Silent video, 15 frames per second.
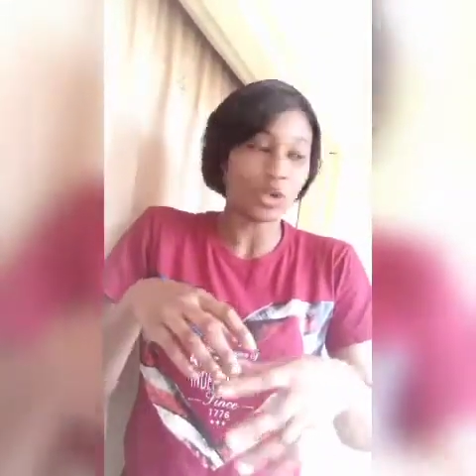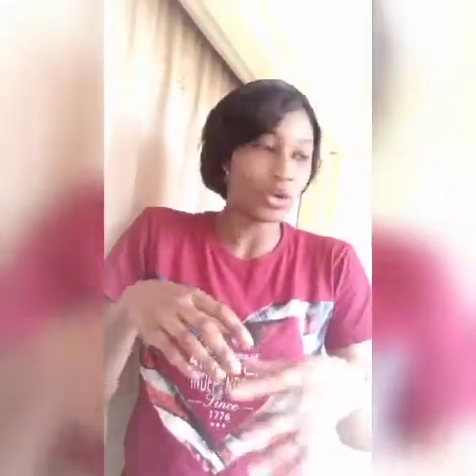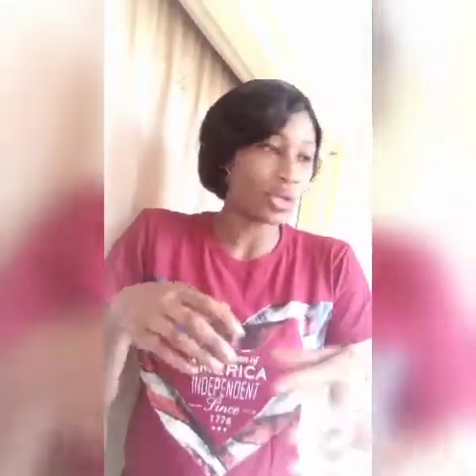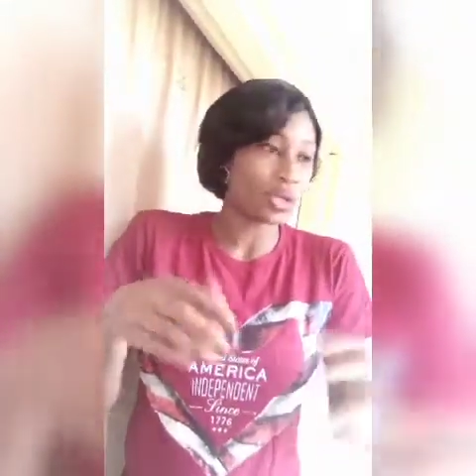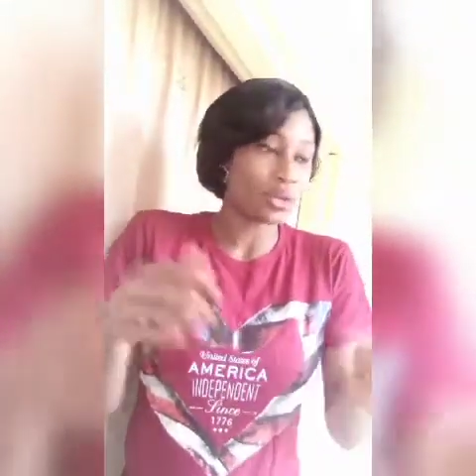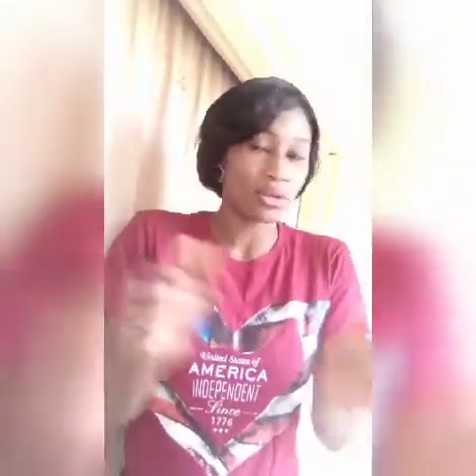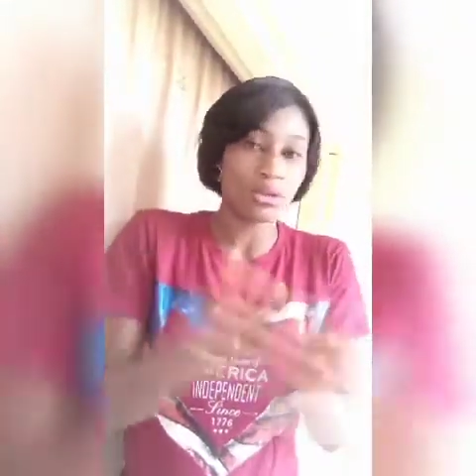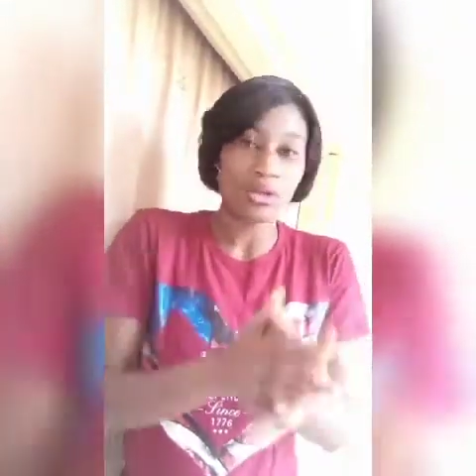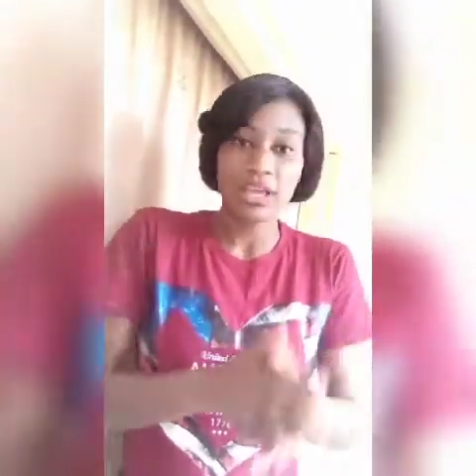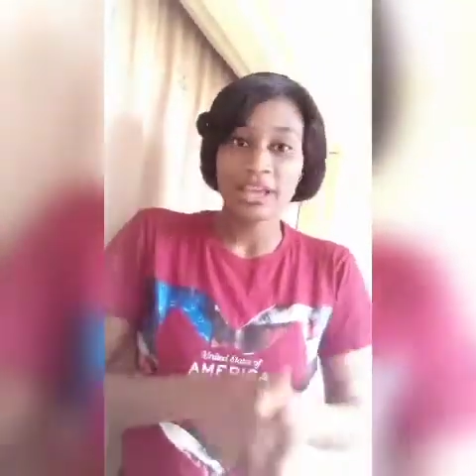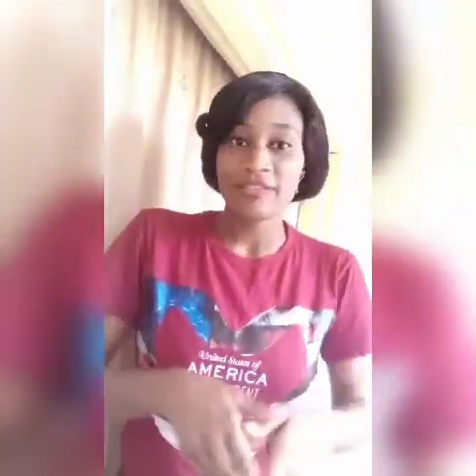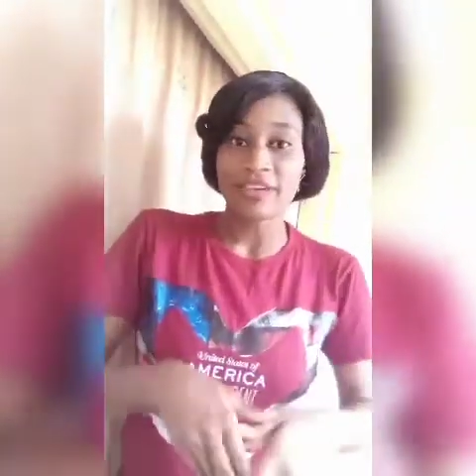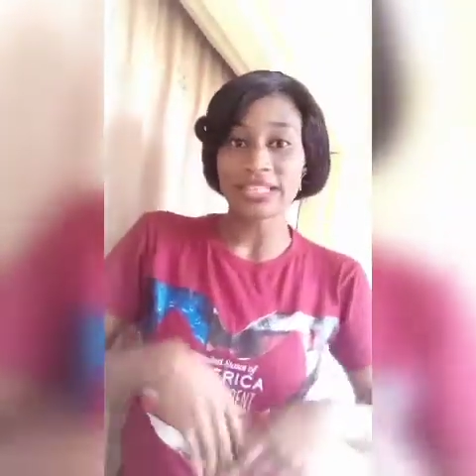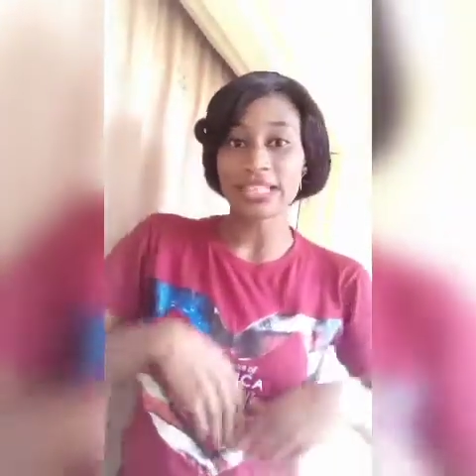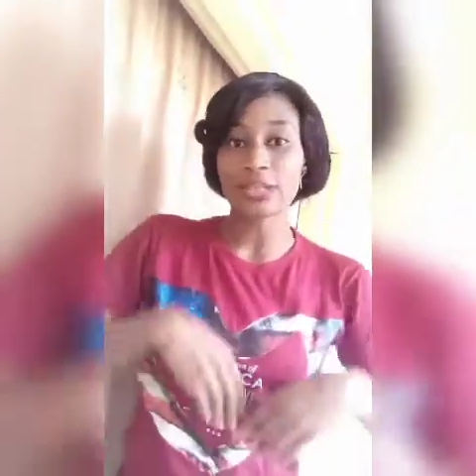okay.
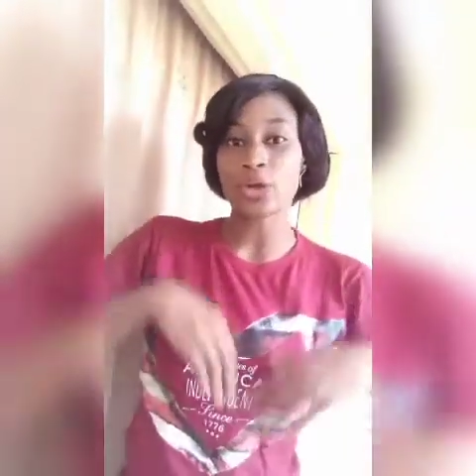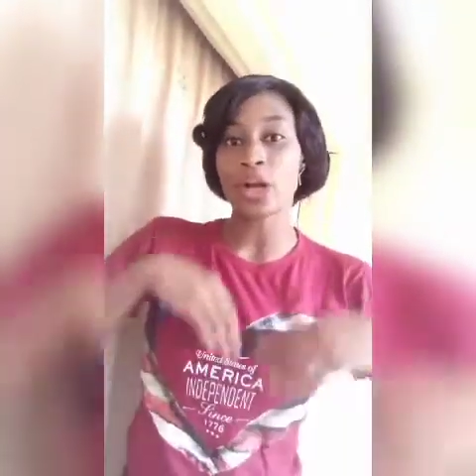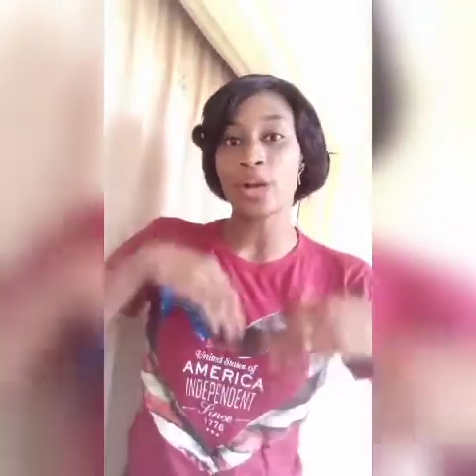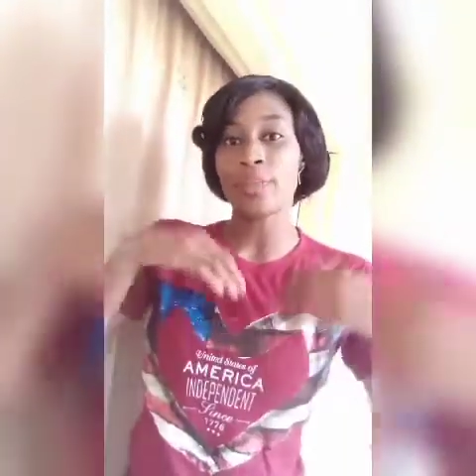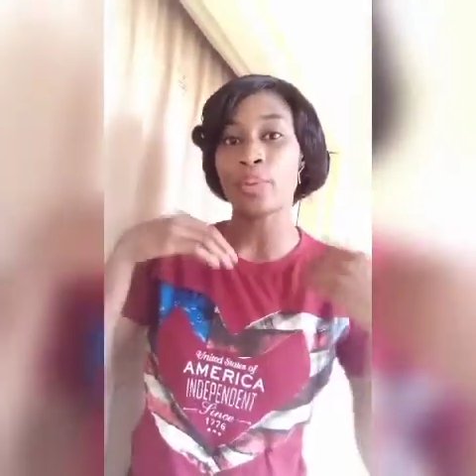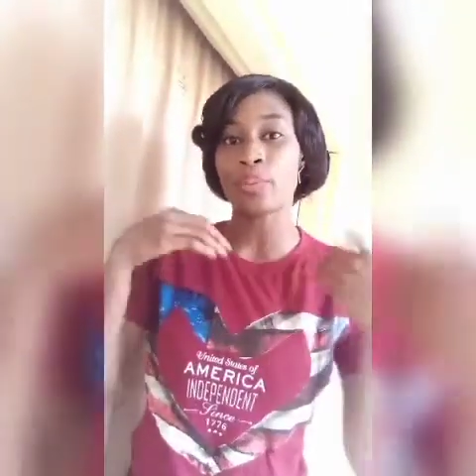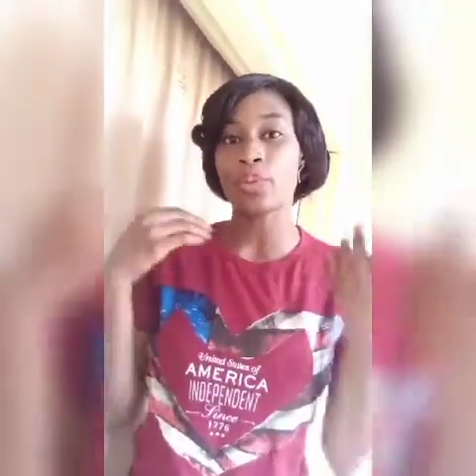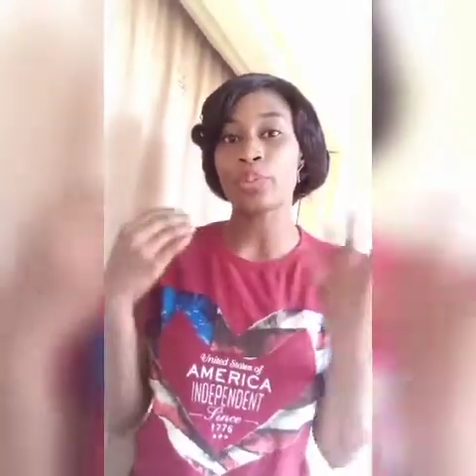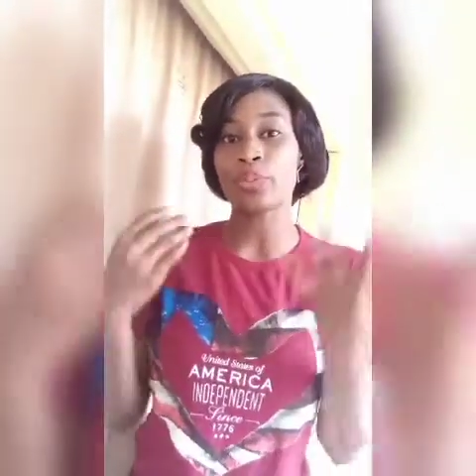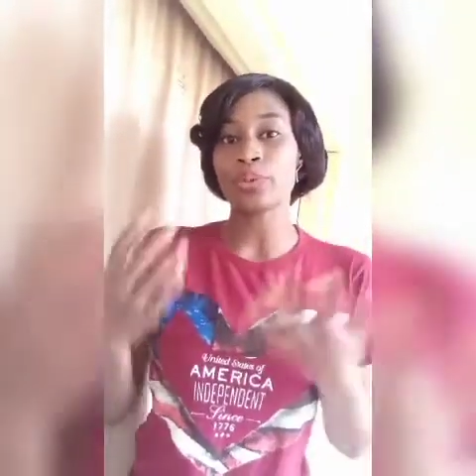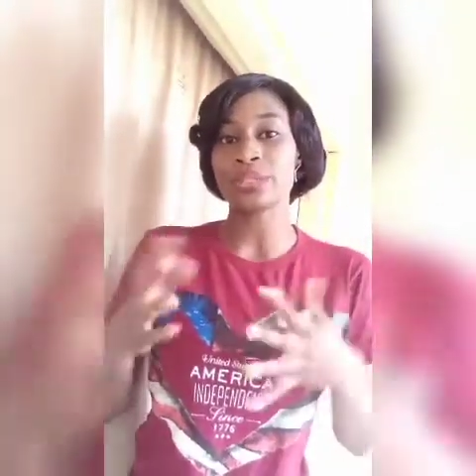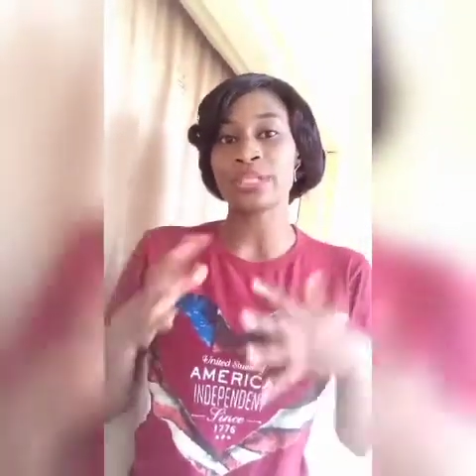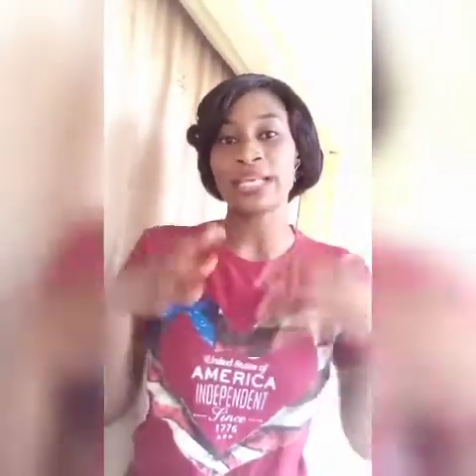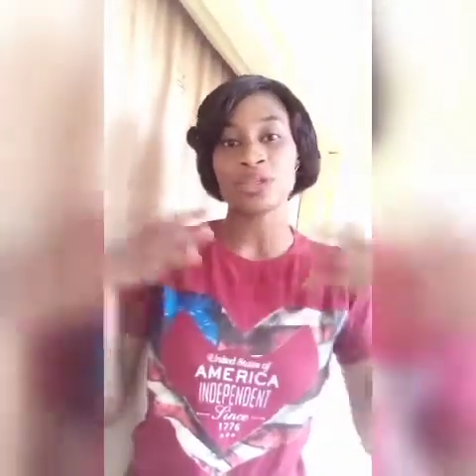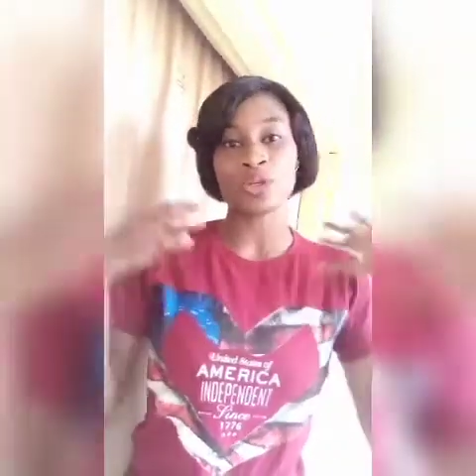I start talking about purpose now,